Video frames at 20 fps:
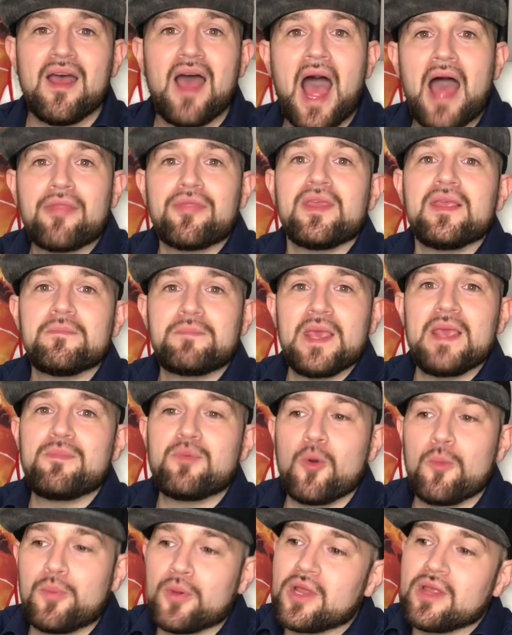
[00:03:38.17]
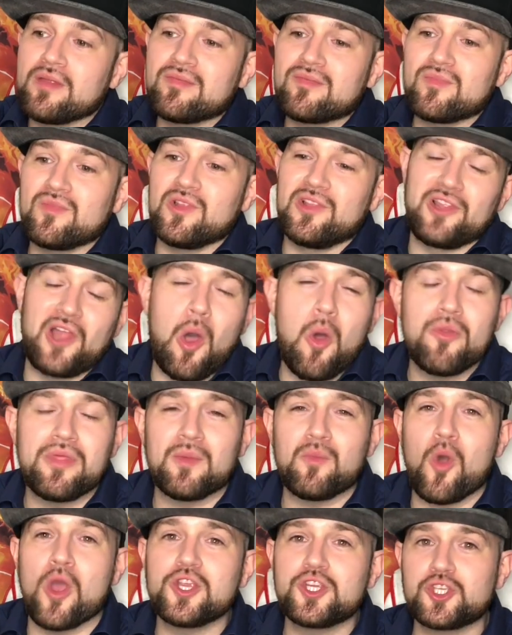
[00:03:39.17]
I think people put it lower than
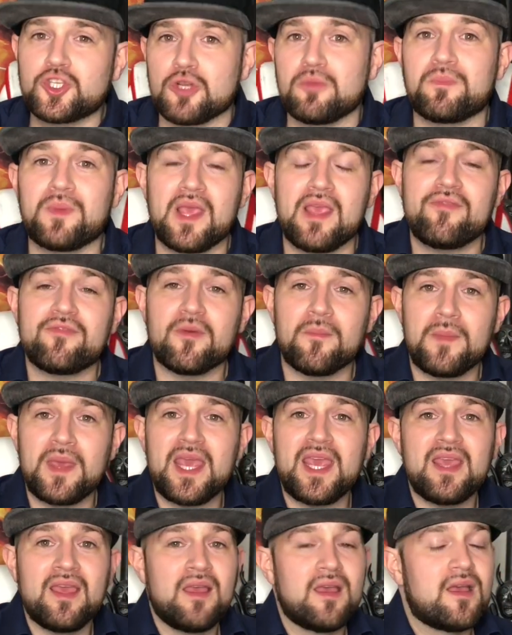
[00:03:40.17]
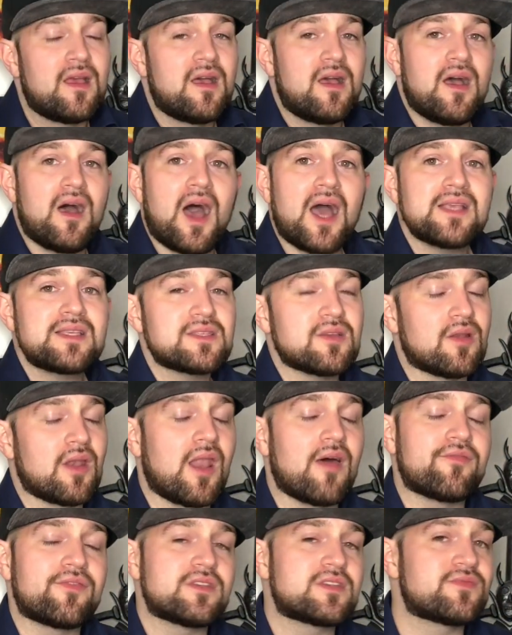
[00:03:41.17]
what it should be. For me, I still
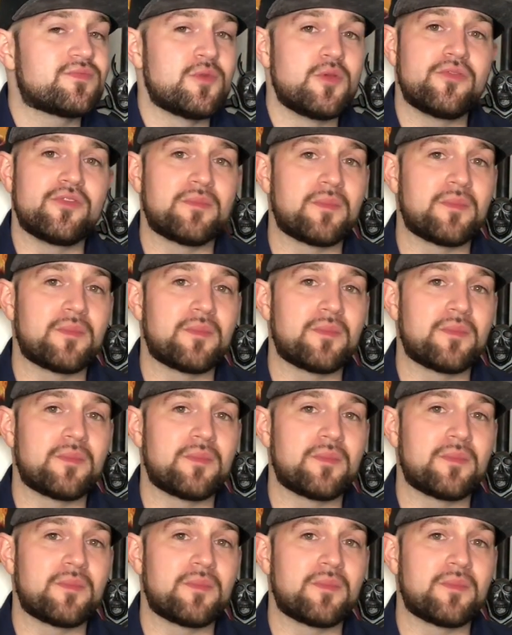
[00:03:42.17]
love this movie,